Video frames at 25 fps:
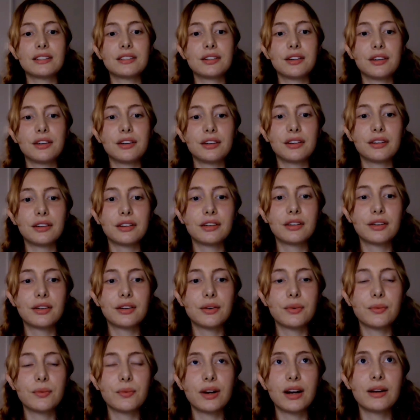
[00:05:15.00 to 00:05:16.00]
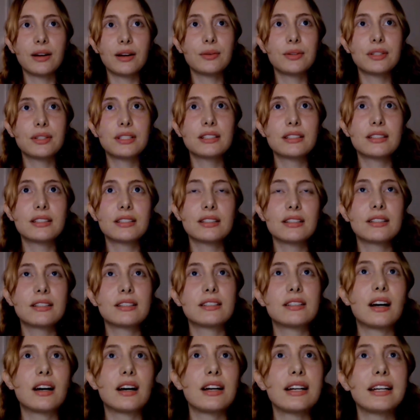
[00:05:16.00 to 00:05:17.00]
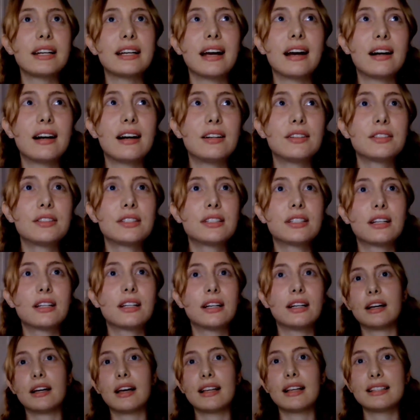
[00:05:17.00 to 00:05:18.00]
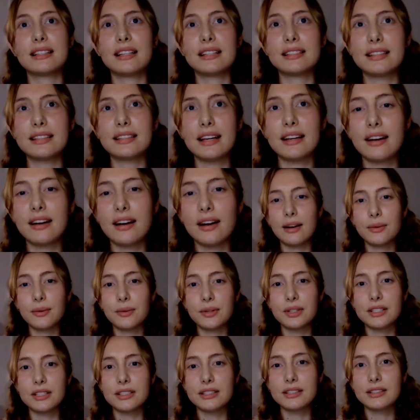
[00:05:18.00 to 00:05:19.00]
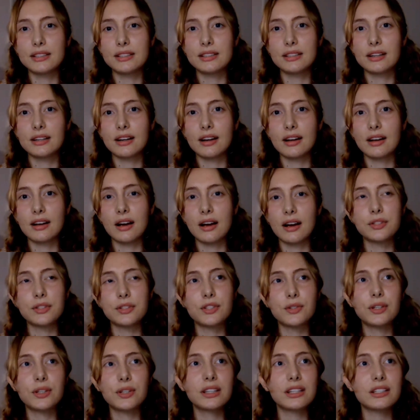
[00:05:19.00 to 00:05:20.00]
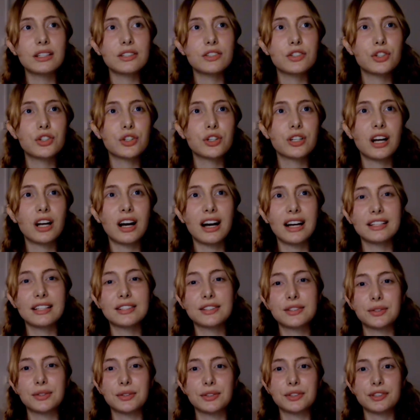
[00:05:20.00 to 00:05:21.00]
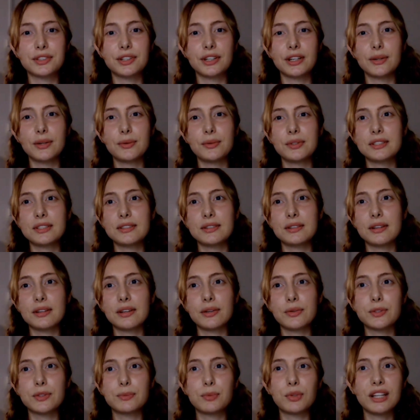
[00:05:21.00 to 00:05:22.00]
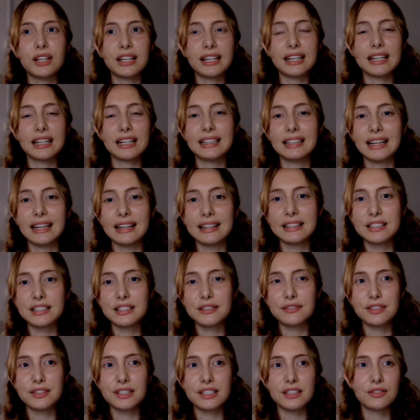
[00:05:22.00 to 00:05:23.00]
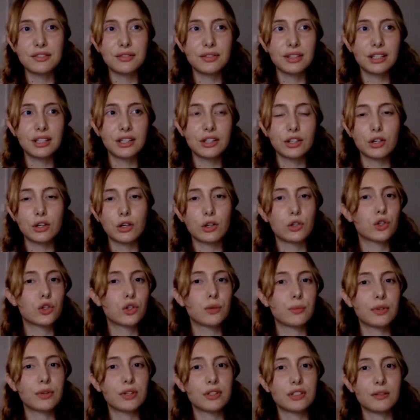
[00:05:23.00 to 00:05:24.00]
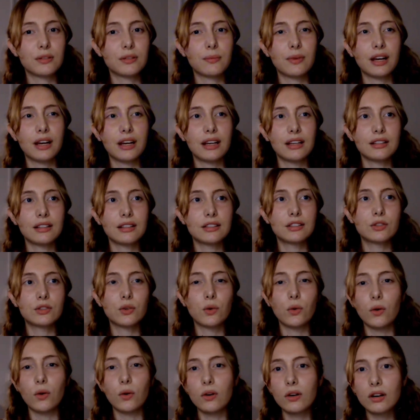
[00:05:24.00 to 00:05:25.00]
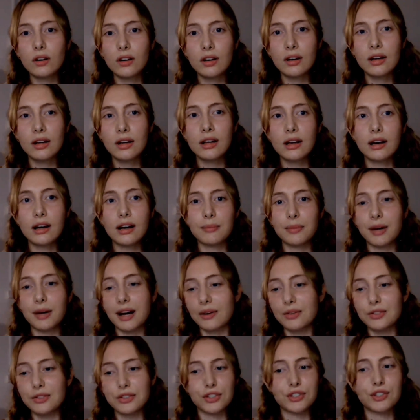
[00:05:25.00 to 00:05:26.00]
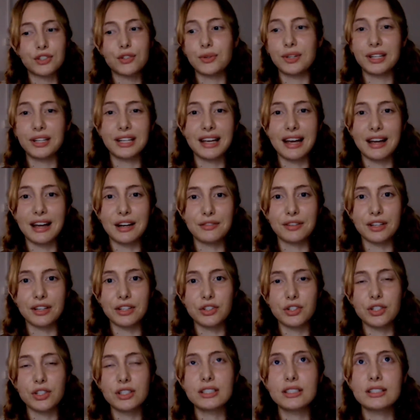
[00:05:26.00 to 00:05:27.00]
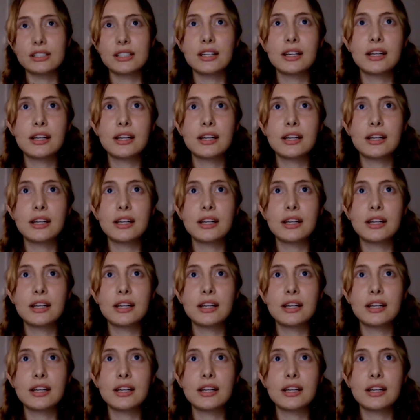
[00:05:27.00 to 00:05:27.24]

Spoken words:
So when I was starting out, as I said, I was doing this during high school. So it was more like an elective. It didn't really contribute to my score, but I was just doing it out of interest.